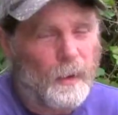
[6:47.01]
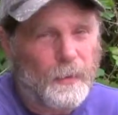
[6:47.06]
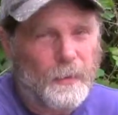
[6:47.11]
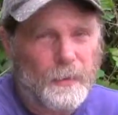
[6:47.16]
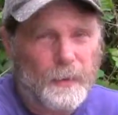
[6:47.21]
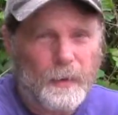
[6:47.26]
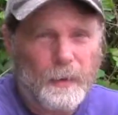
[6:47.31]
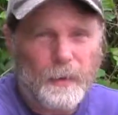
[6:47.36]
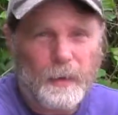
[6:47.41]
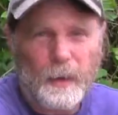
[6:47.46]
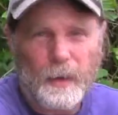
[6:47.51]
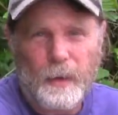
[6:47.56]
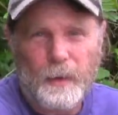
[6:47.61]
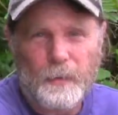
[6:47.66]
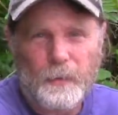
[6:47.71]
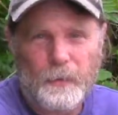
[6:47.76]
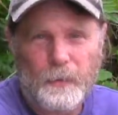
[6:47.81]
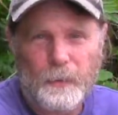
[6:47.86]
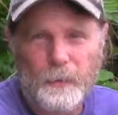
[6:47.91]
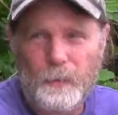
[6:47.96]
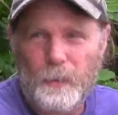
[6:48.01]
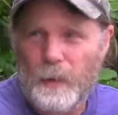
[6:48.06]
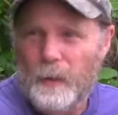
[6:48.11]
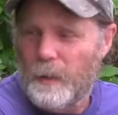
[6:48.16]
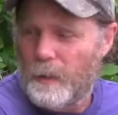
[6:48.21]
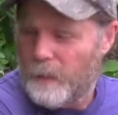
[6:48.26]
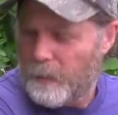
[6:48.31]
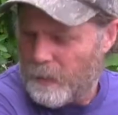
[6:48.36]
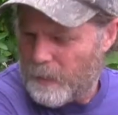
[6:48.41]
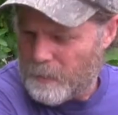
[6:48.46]
So yeah,
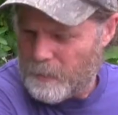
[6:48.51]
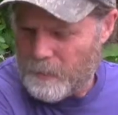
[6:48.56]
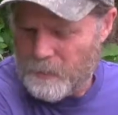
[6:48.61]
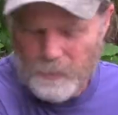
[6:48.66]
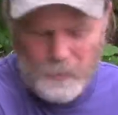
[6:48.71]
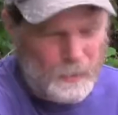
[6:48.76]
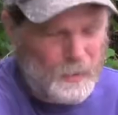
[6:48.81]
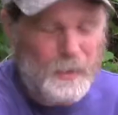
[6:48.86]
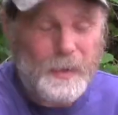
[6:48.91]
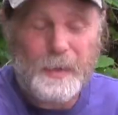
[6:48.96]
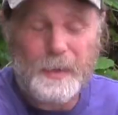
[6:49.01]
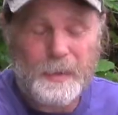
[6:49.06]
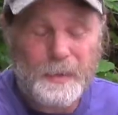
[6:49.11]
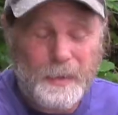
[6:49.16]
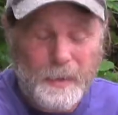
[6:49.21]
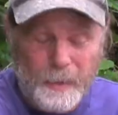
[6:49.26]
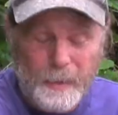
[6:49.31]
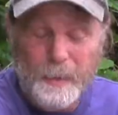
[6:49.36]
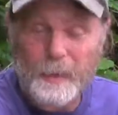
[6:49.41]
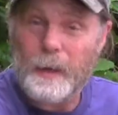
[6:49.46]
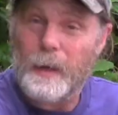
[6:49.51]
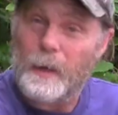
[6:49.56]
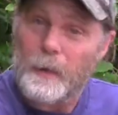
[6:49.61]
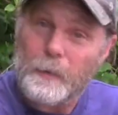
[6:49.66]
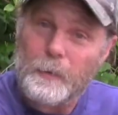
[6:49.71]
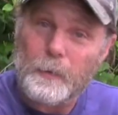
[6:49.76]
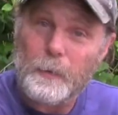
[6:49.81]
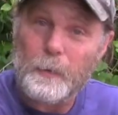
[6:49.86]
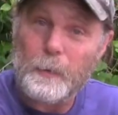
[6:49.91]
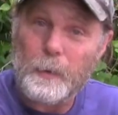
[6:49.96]
guess who didn't get
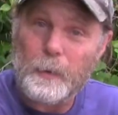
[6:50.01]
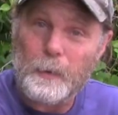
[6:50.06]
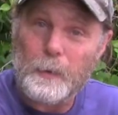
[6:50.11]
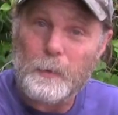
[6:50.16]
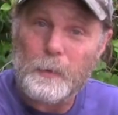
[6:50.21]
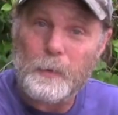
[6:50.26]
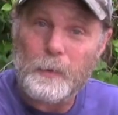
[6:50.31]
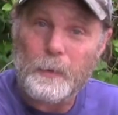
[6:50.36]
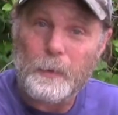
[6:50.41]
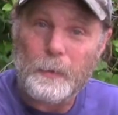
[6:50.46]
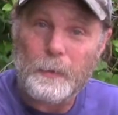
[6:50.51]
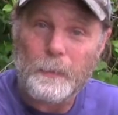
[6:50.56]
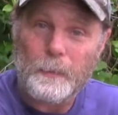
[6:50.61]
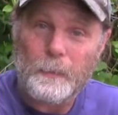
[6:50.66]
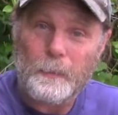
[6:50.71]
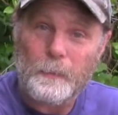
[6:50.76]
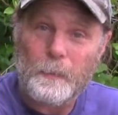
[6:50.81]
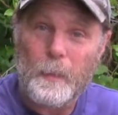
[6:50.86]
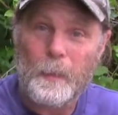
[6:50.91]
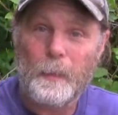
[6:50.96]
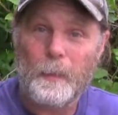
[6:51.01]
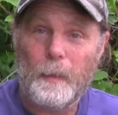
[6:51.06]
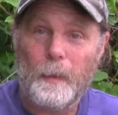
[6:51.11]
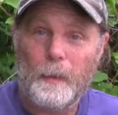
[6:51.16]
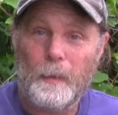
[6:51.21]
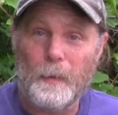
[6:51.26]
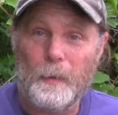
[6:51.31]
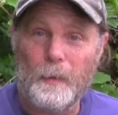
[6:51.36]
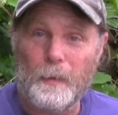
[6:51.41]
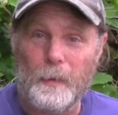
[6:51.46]
a turkey this year?
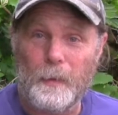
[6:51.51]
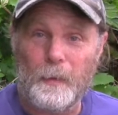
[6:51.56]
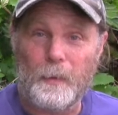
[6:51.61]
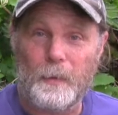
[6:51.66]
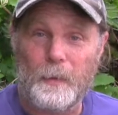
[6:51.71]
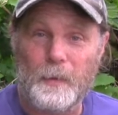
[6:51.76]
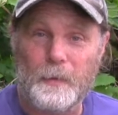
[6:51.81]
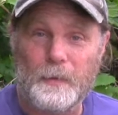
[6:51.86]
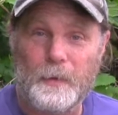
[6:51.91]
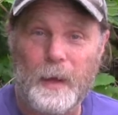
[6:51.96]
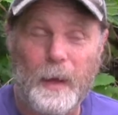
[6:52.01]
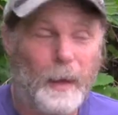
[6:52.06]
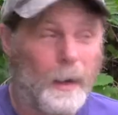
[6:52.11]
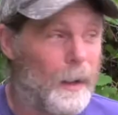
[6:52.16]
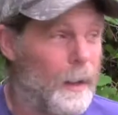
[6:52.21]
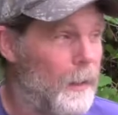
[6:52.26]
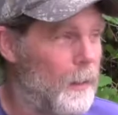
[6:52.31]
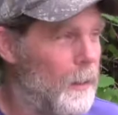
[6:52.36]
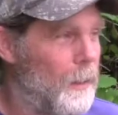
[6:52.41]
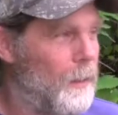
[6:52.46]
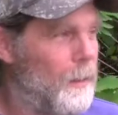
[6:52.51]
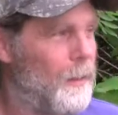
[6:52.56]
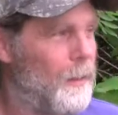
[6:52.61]
This guy.